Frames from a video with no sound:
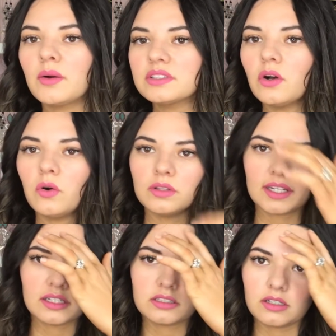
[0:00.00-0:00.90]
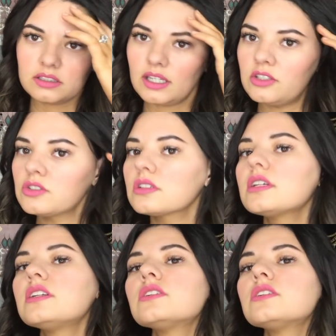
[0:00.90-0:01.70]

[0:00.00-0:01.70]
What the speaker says: I wasn't holding it as long as I usually